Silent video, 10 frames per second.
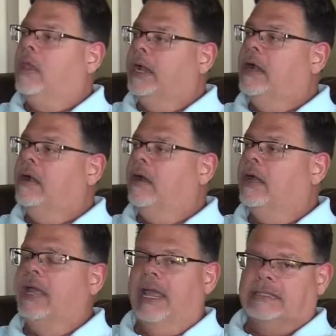
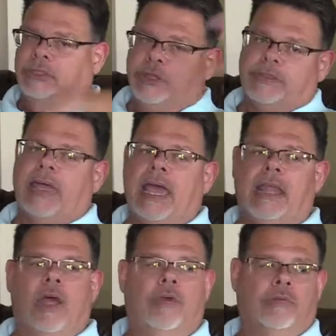era and took that
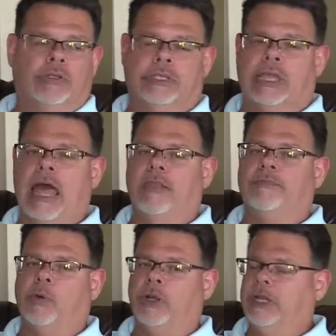over to
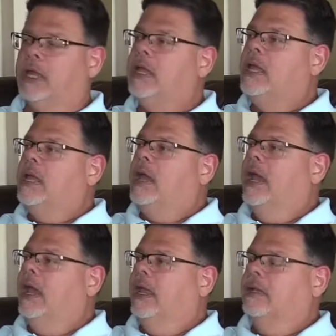California
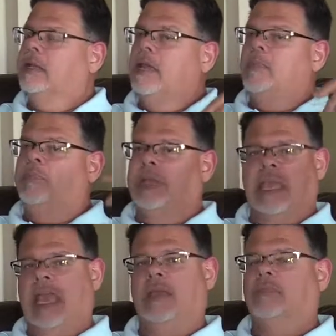and
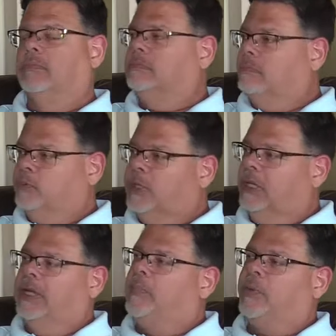became
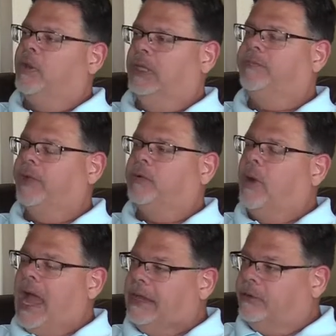really a prolific
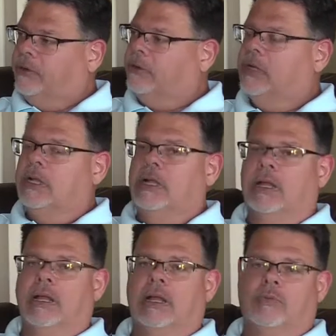writer.
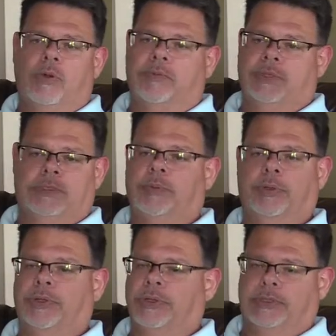One of his
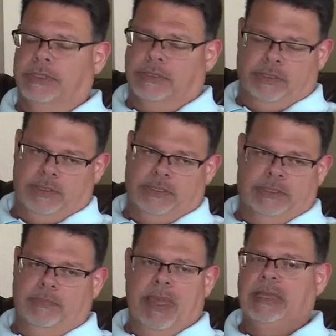books is just
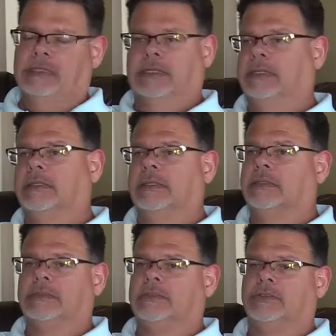amazing, The
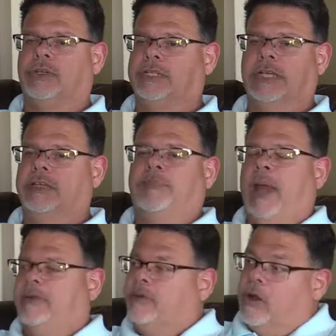Critique of
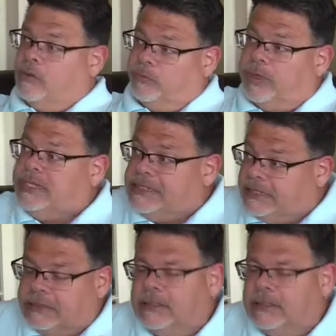Patriarchal Reason.